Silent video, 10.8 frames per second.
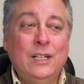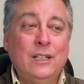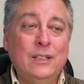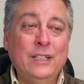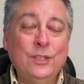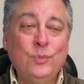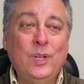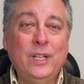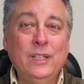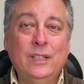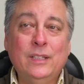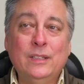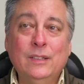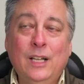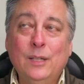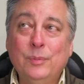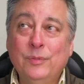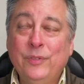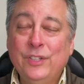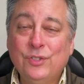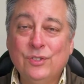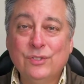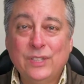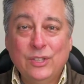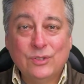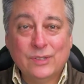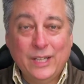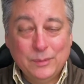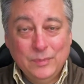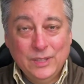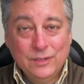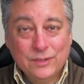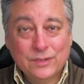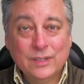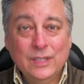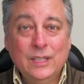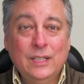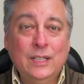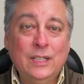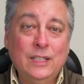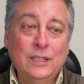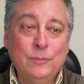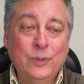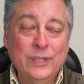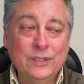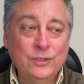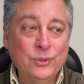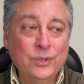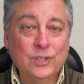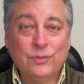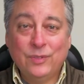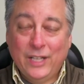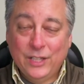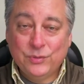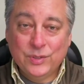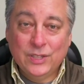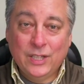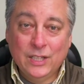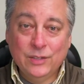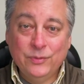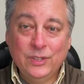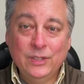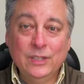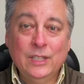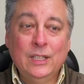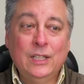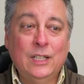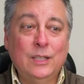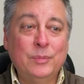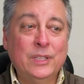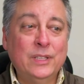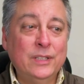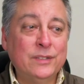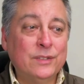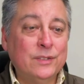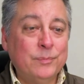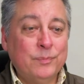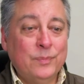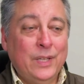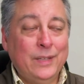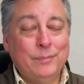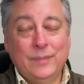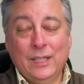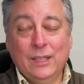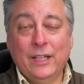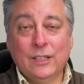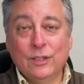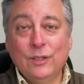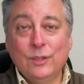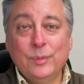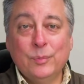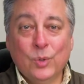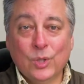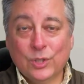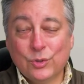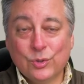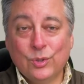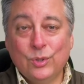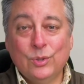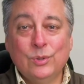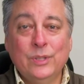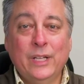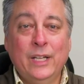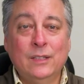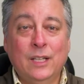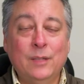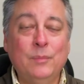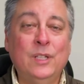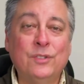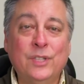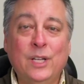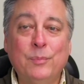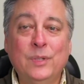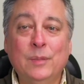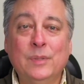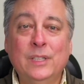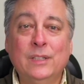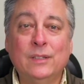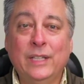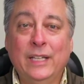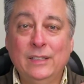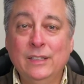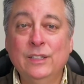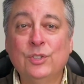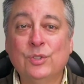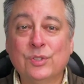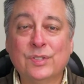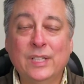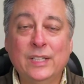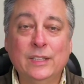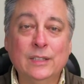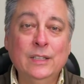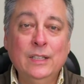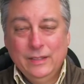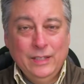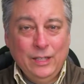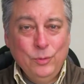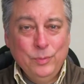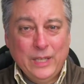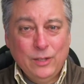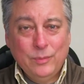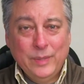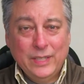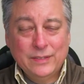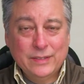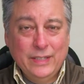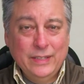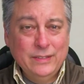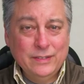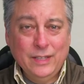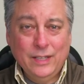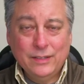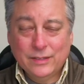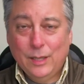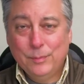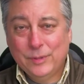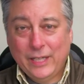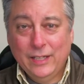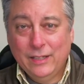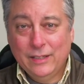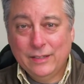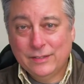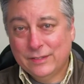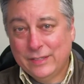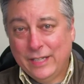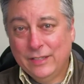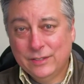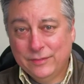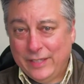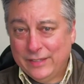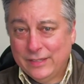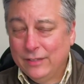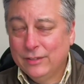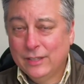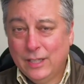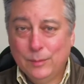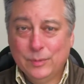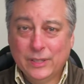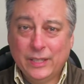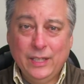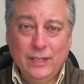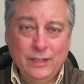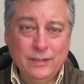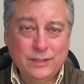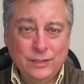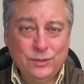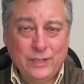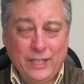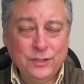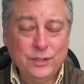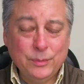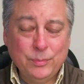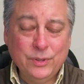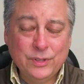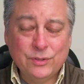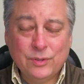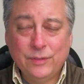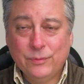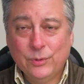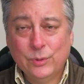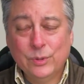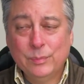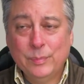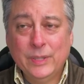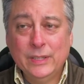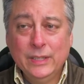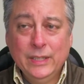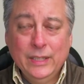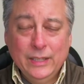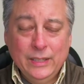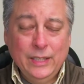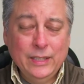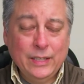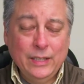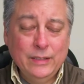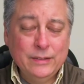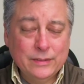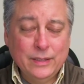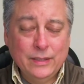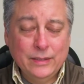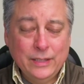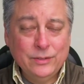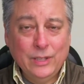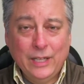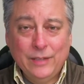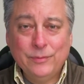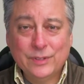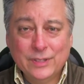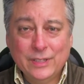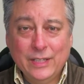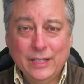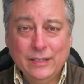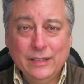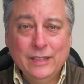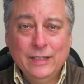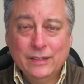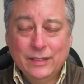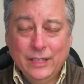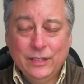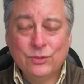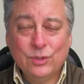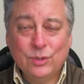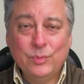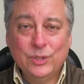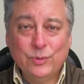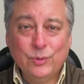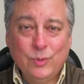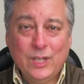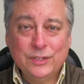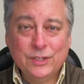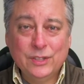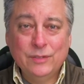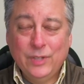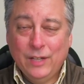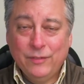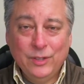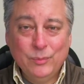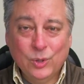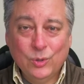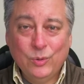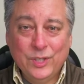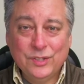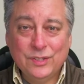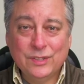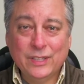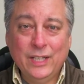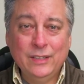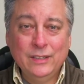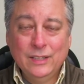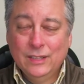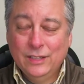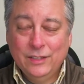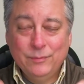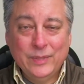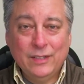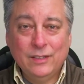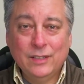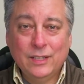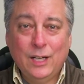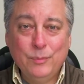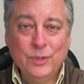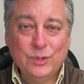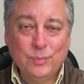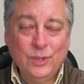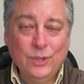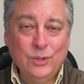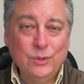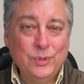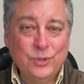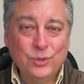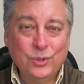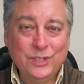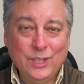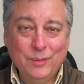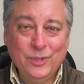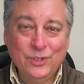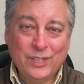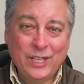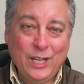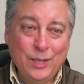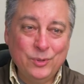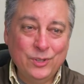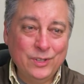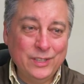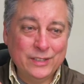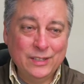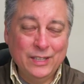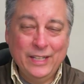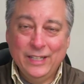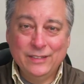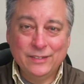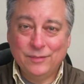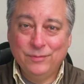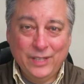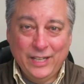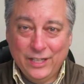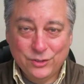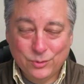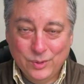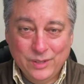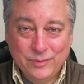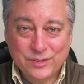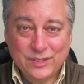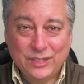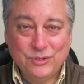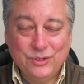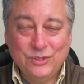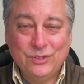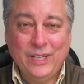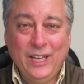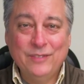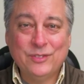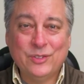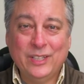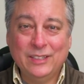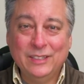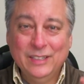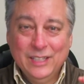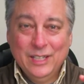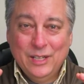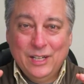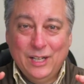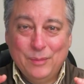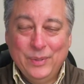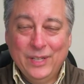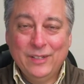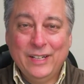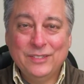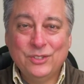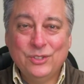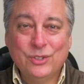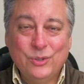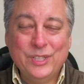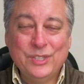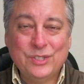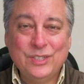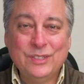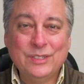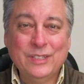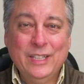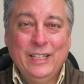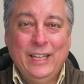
Uh, and that's why uh, a lot of professionals, they use light meters uh, when they're doing their flash photography uh, because they, they like a little bit more control, and light meters help them get that initial setting. And I hope that all made sense. It's not as complicated as it sounds, if that sounded complicated. It's, it's actually pretty straightforward. But in any case, uh, that's all I have for today. Thank you so much for watching. If you have any more questions, again, leave them down in the comments below. Be sure to tell me your camera and lens and flash or whatever accessories you have so I can uh, better answer your questions.